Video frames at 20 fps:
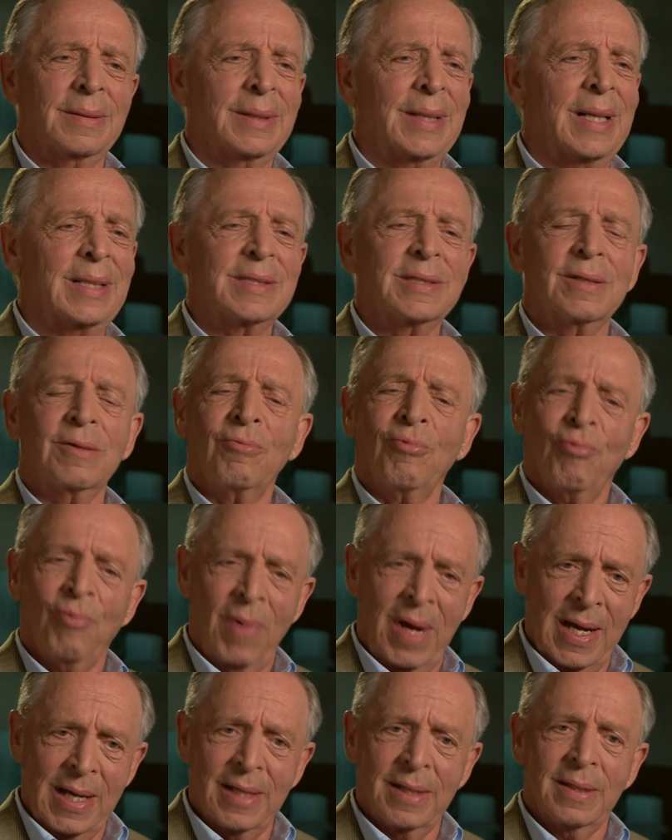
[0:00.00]
that's
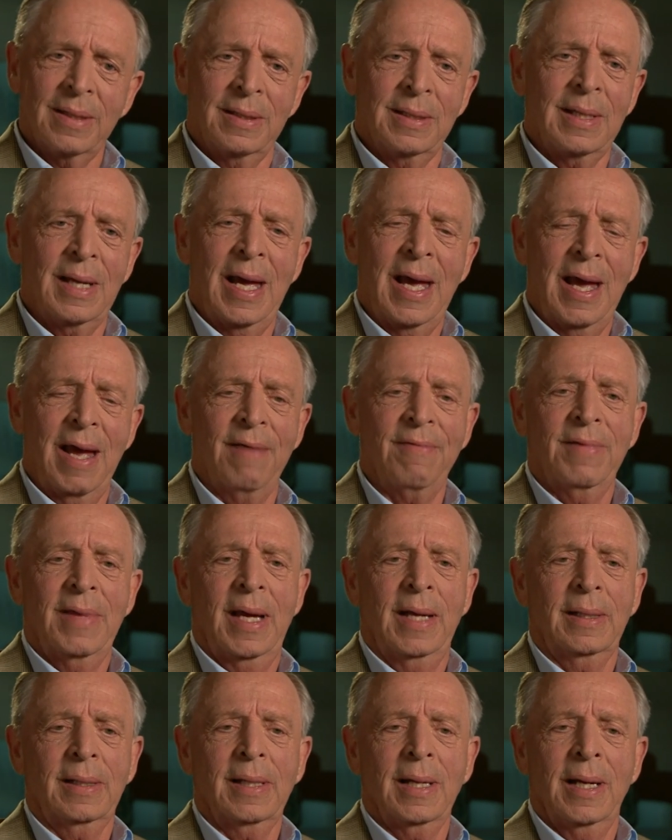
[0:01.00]
great to have
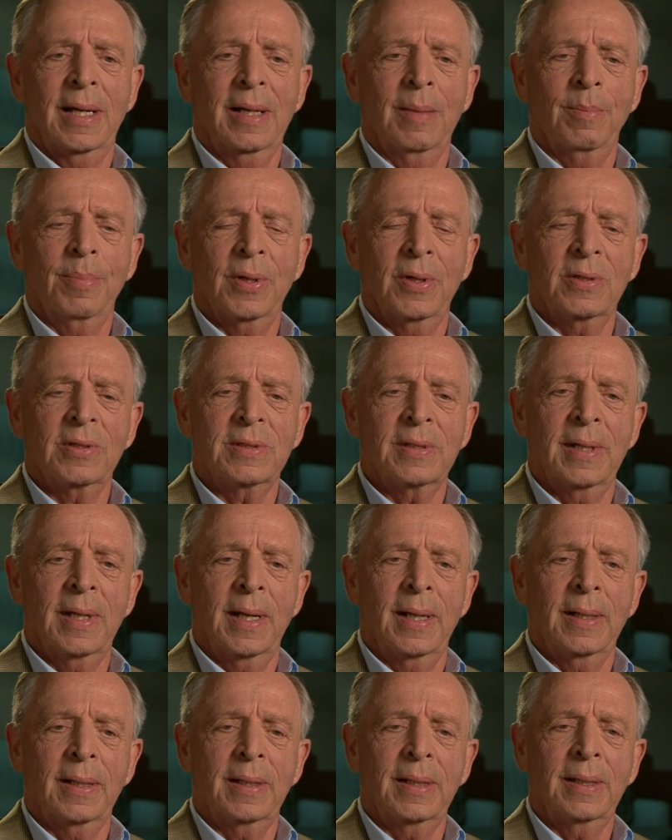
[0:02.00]
that kind of
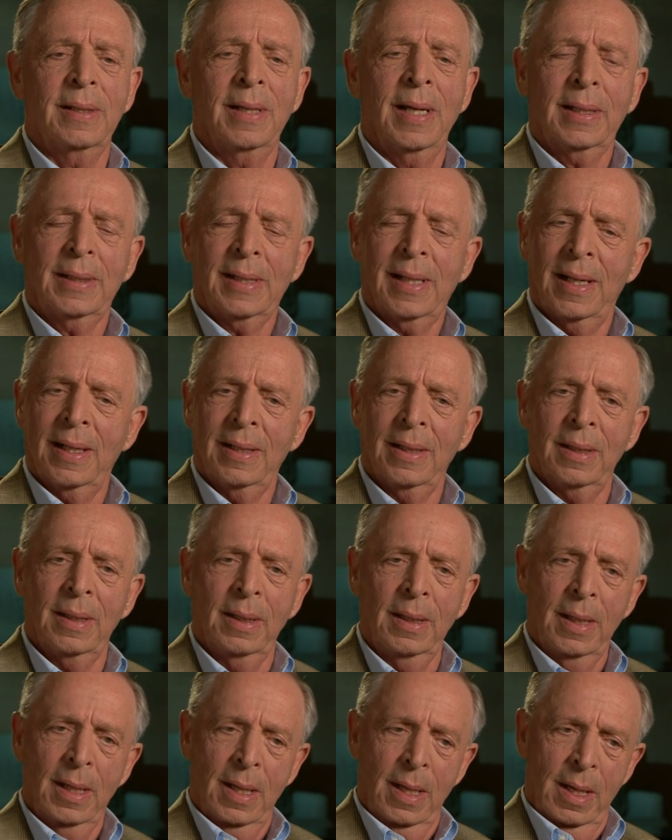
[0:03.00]
personality, that kind of
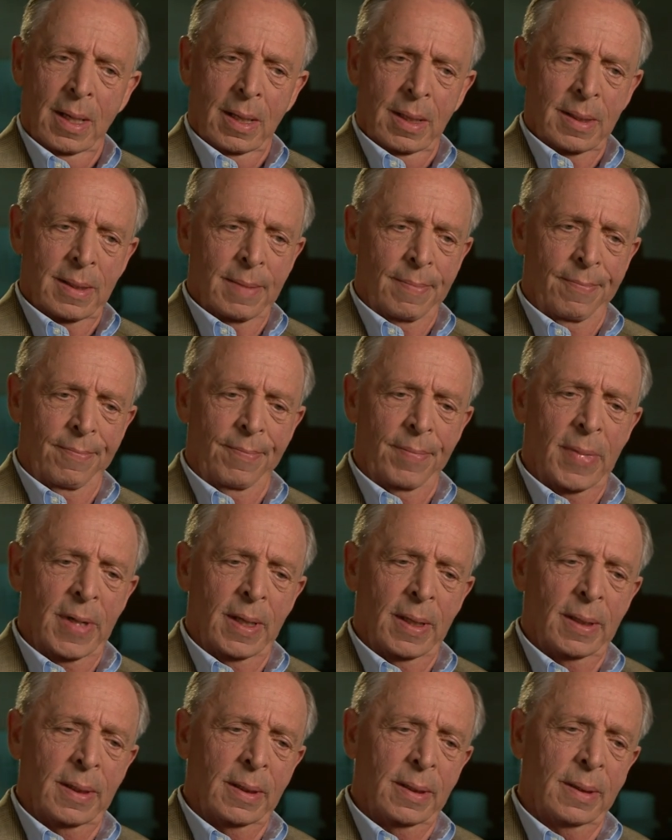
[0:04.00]

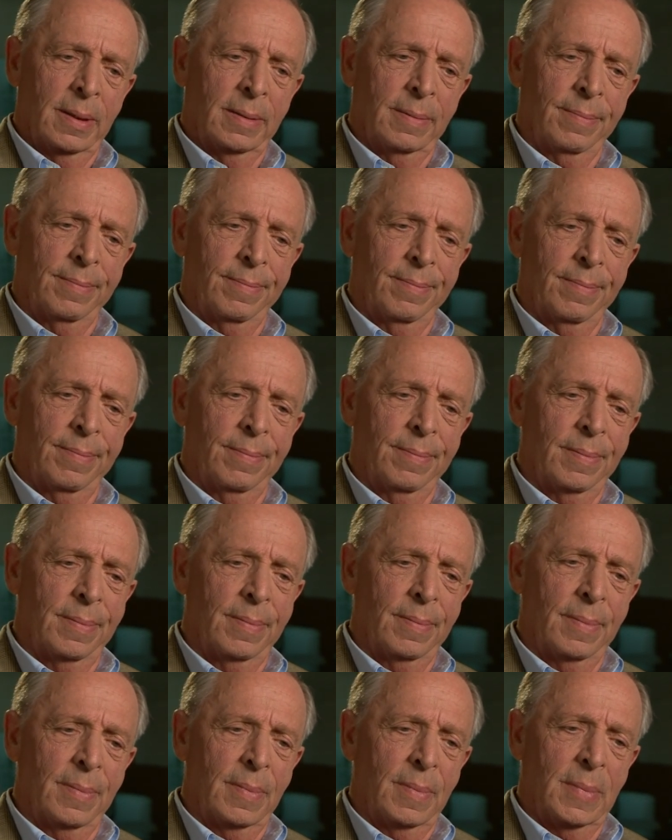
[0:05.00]
uh,
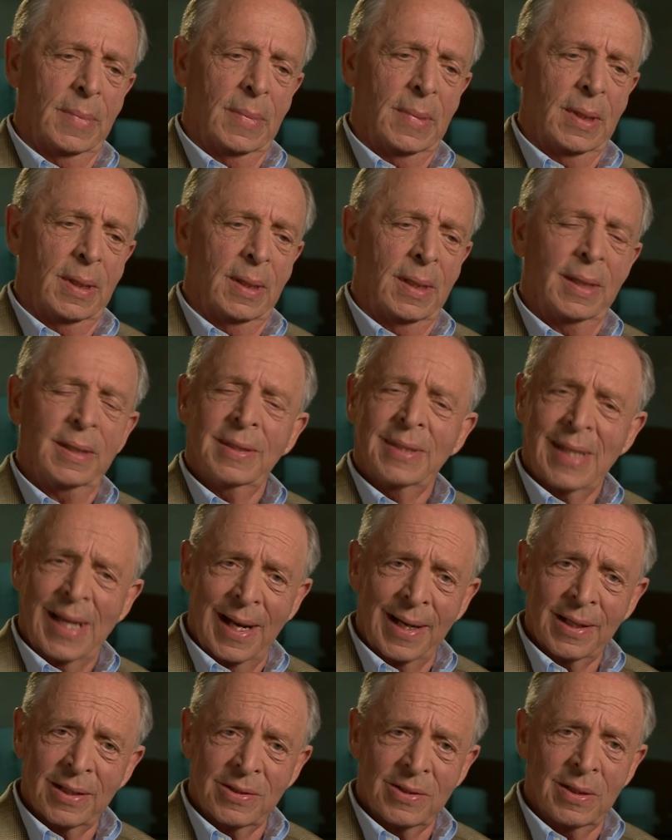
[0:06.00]

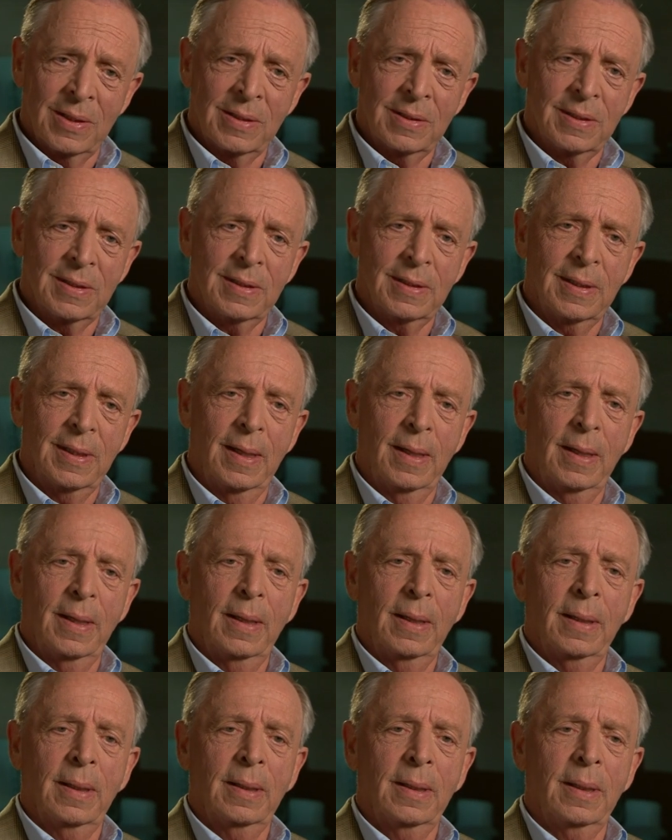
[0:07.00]
intelligence.
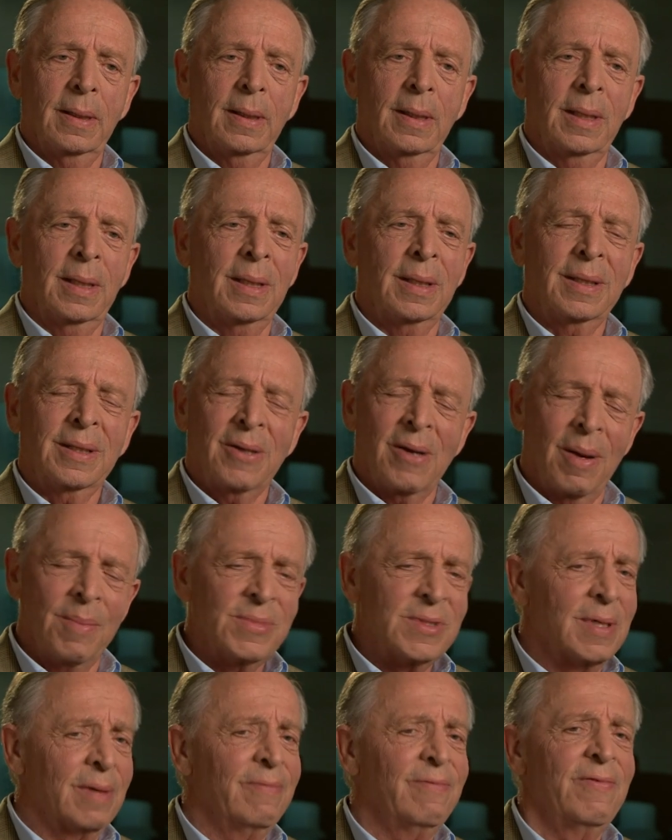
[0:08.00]
It
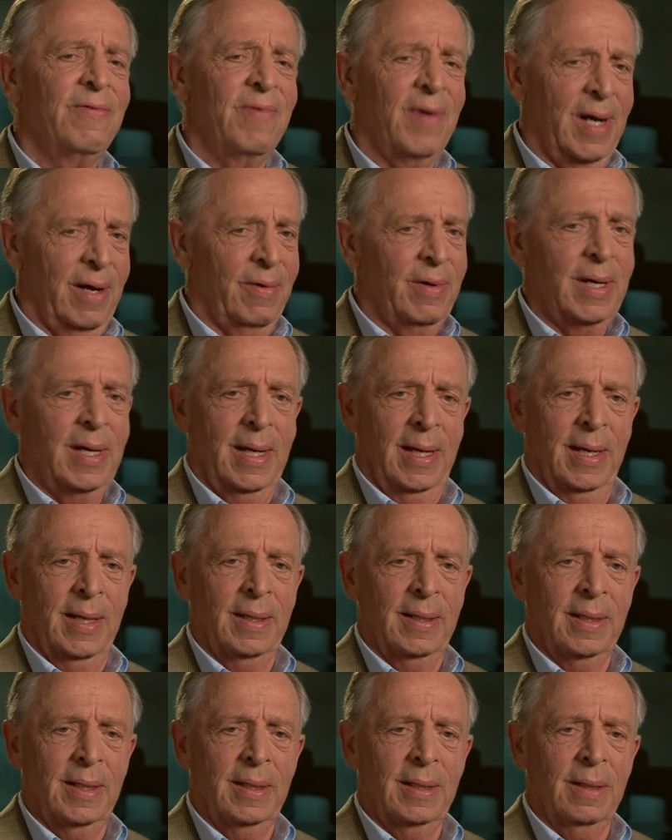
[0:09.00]
comes in very
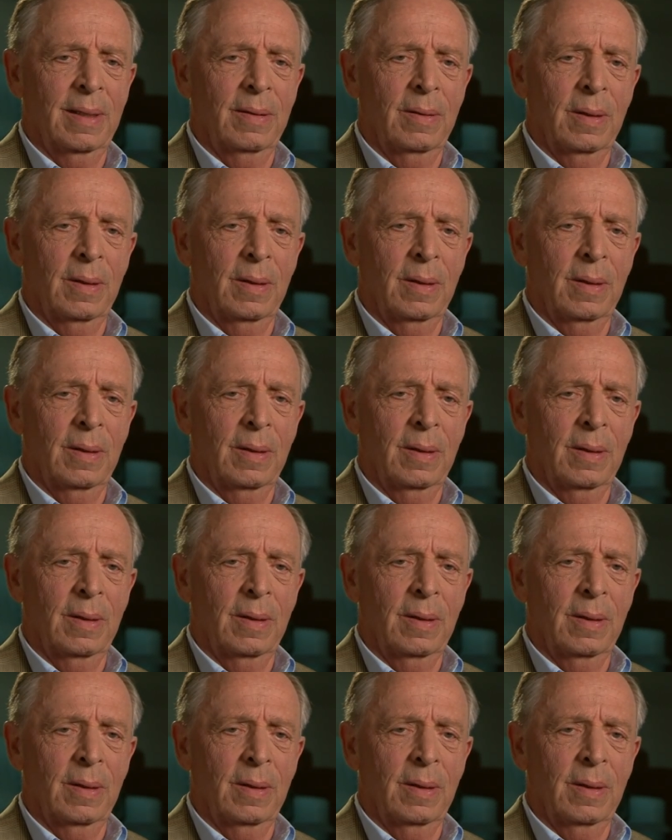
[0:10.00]
handy,